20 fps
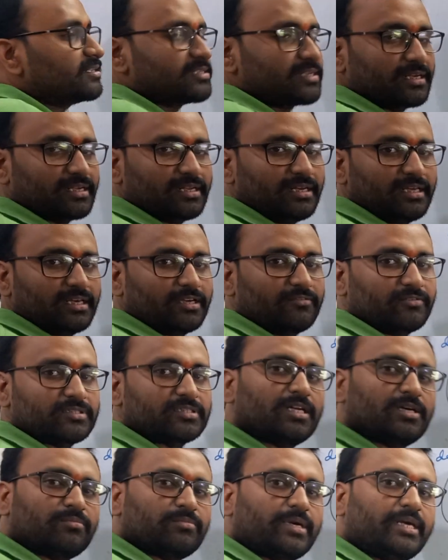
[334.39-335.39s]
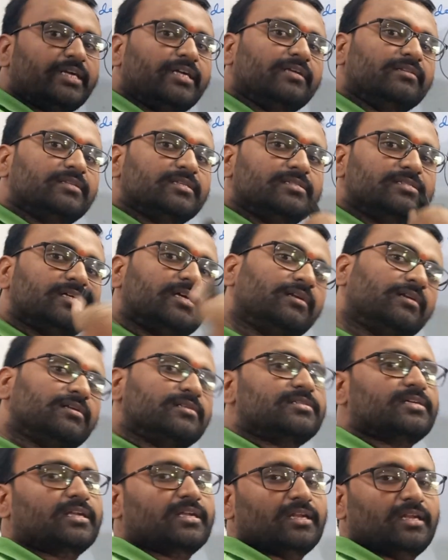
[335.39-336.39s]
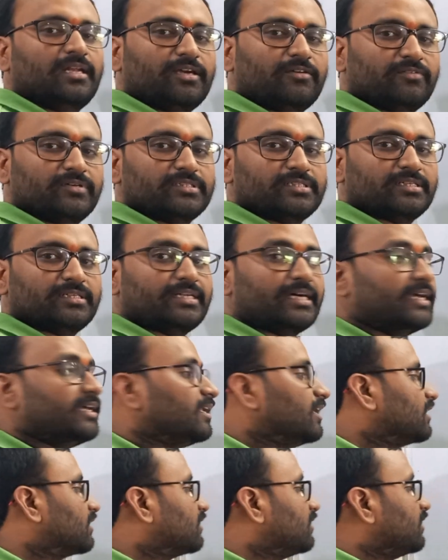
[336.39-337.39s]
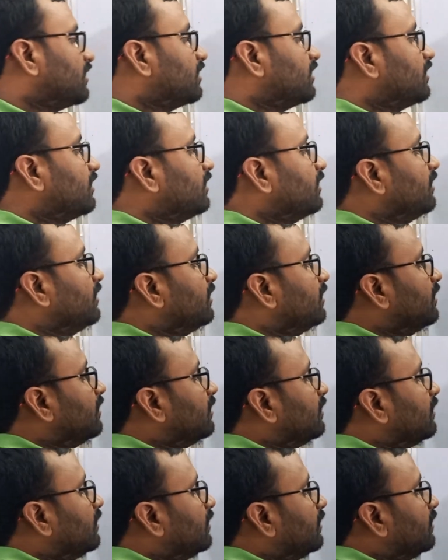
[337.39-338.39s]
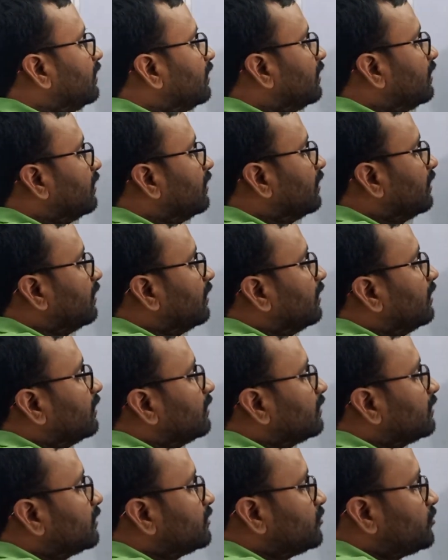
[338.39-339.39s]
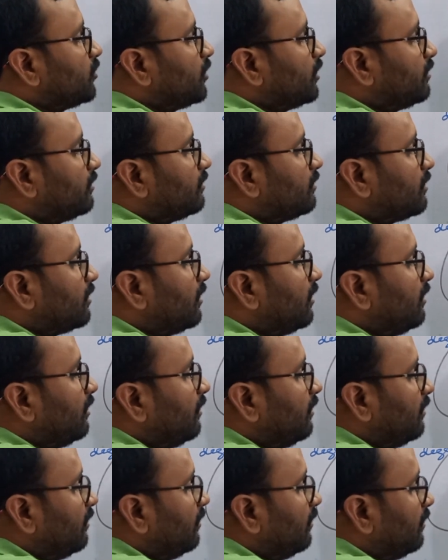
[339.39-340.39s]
circle equation. I am writing the general circle equation directly. The general